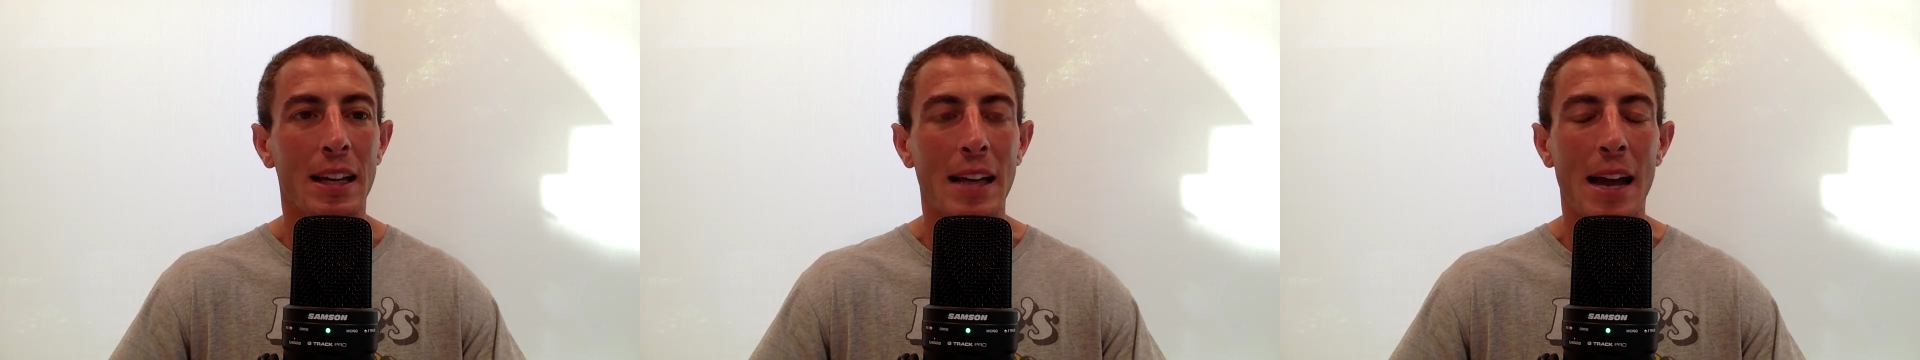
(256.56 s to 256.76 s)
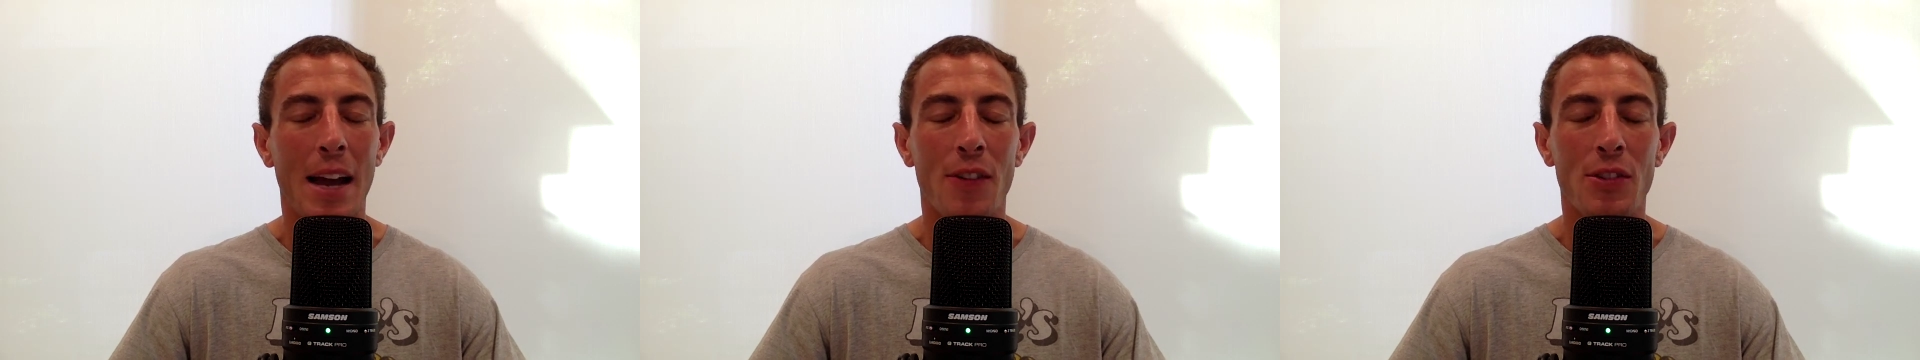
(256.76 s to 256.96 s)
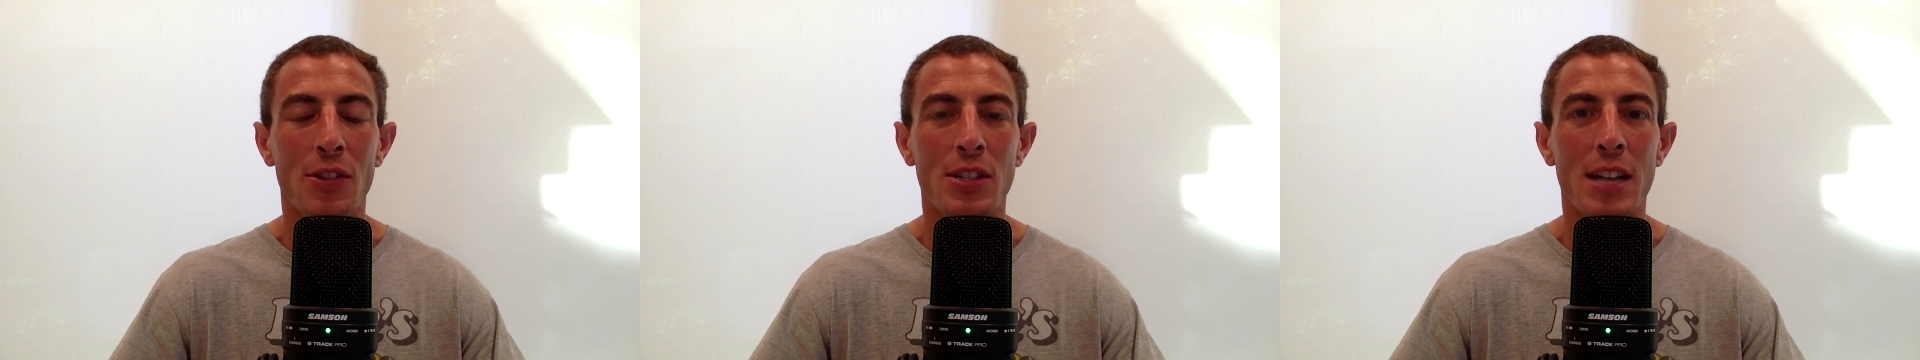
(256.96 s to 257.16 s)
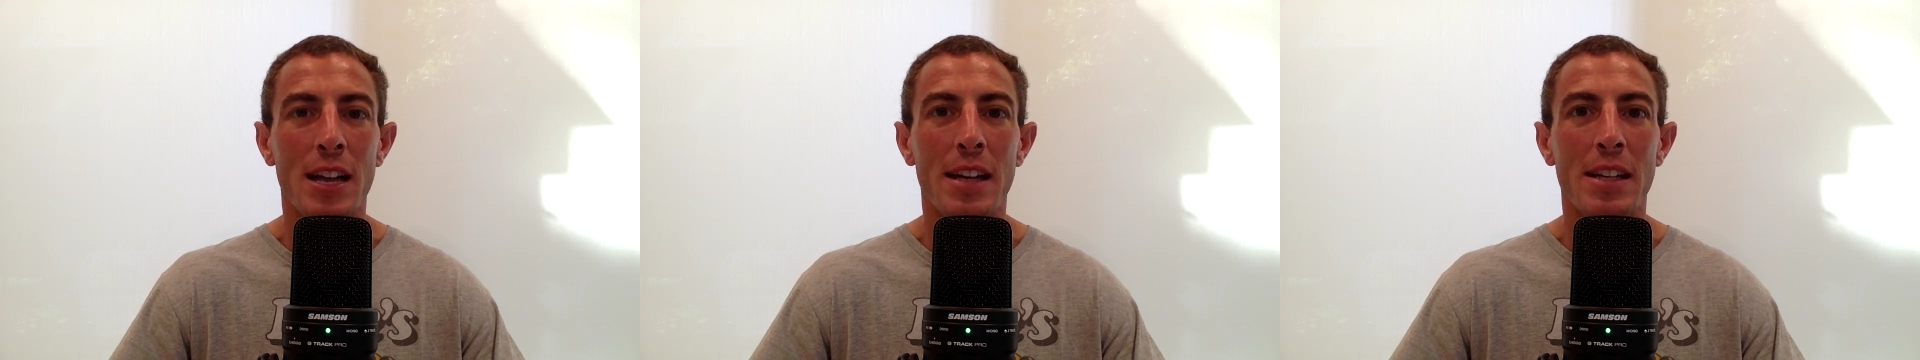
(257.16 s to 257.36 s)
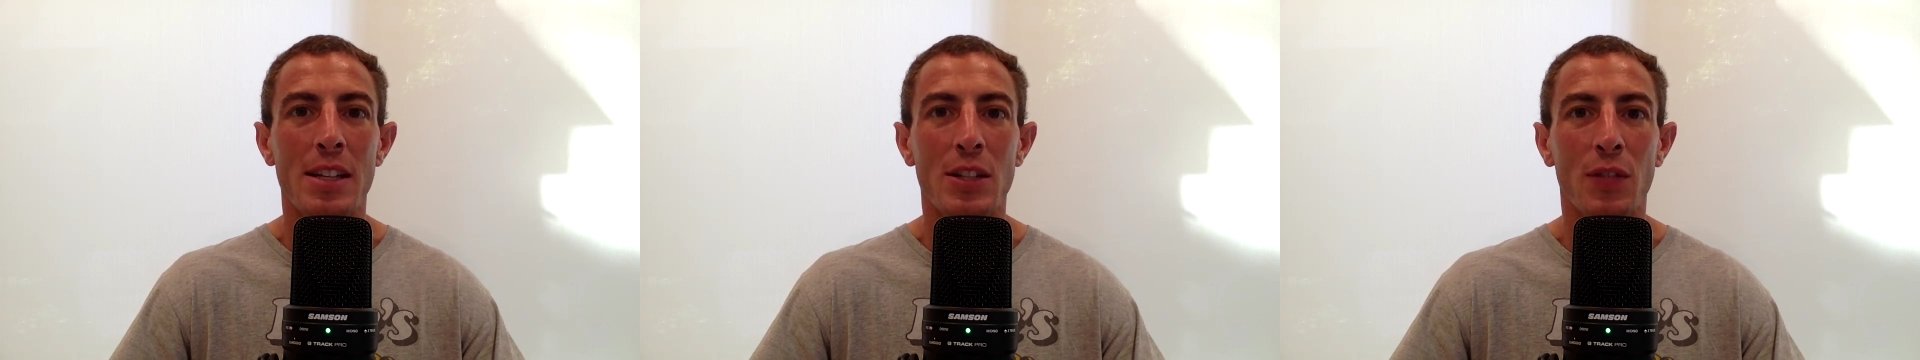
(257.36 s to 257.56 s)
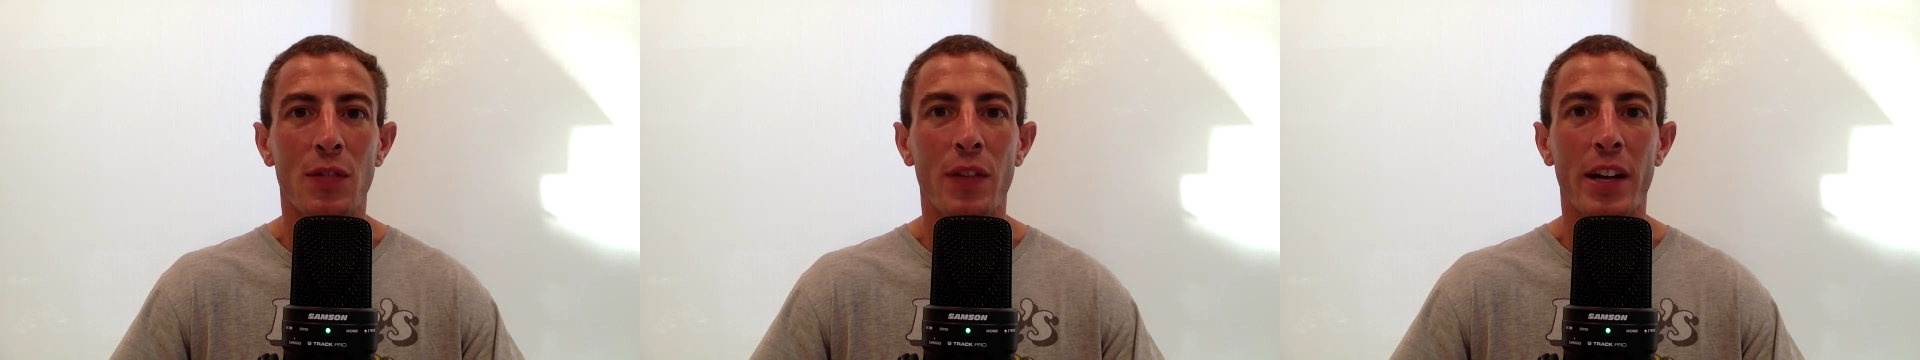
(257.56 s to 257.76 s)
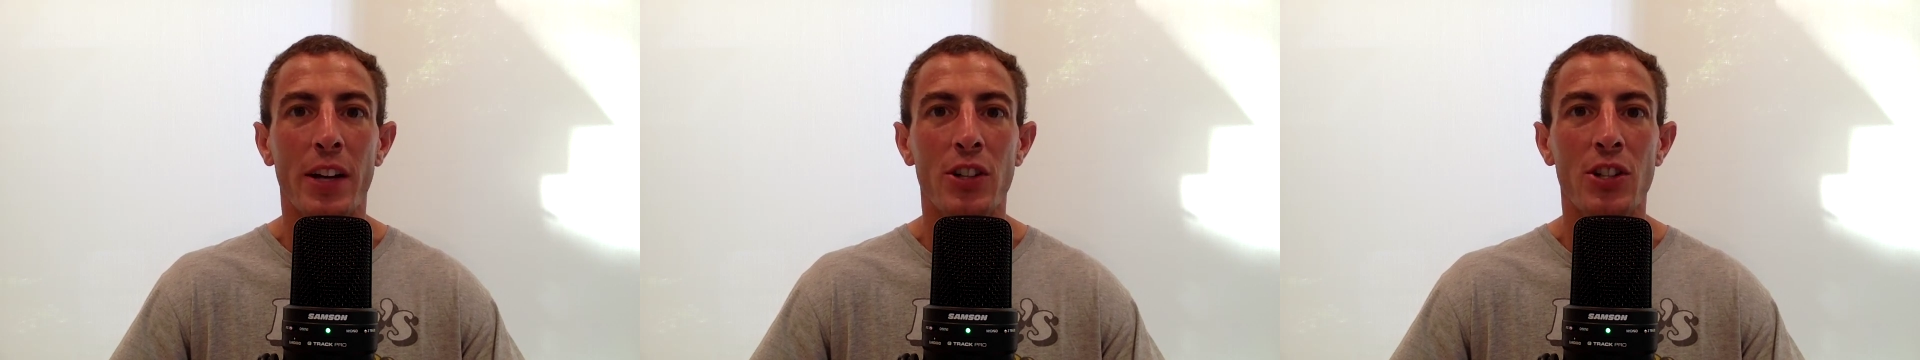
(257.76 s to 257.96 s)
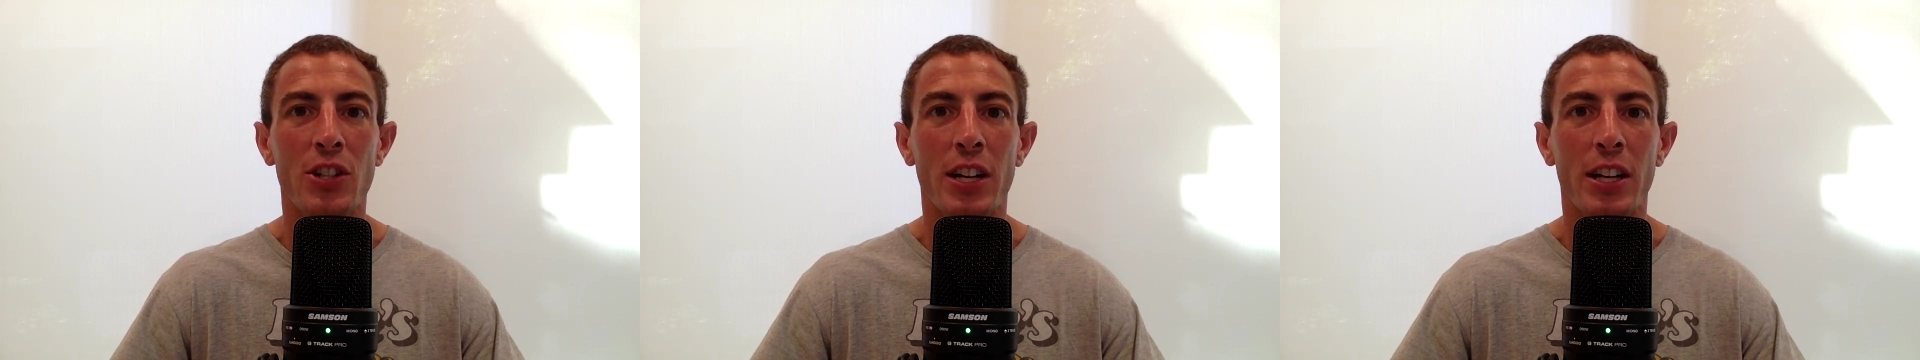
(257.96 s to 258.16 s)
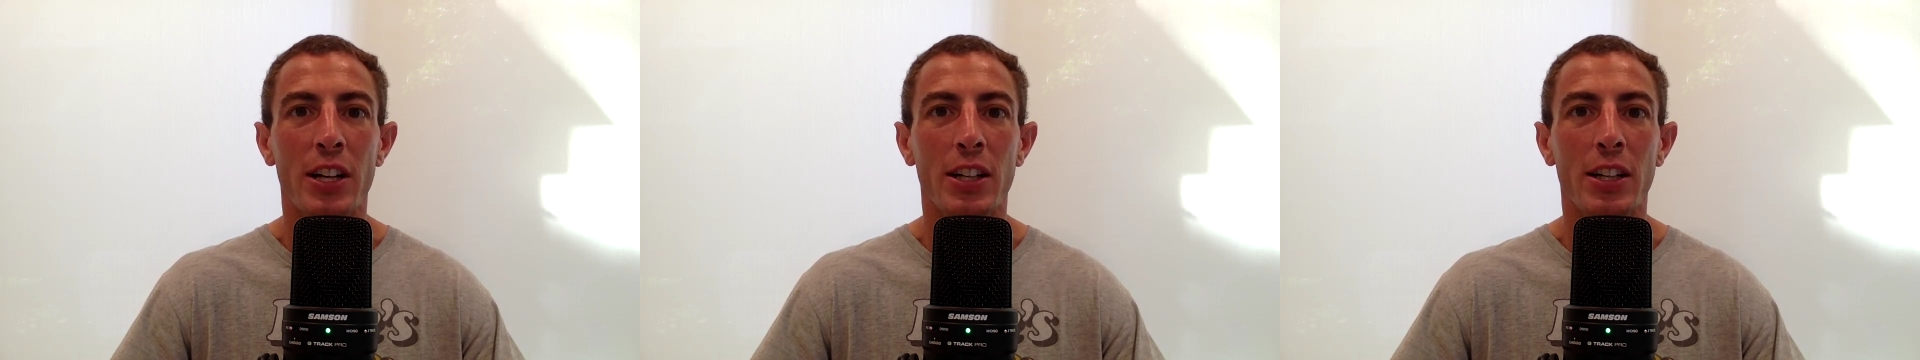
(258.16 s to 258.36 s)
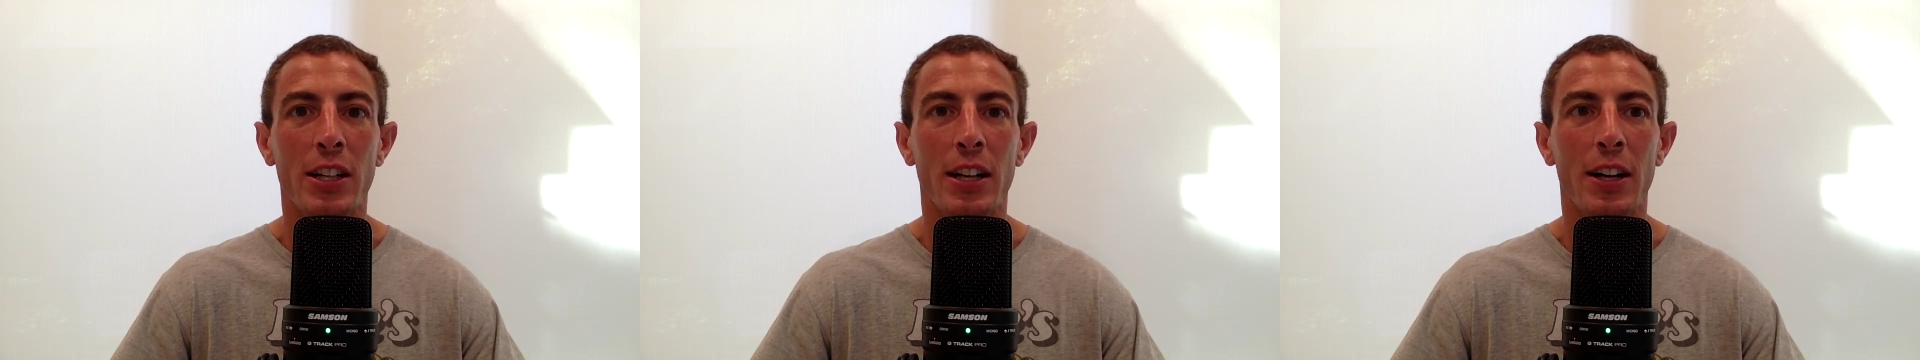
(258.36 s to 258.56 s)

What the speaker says: Cowser's had his fair share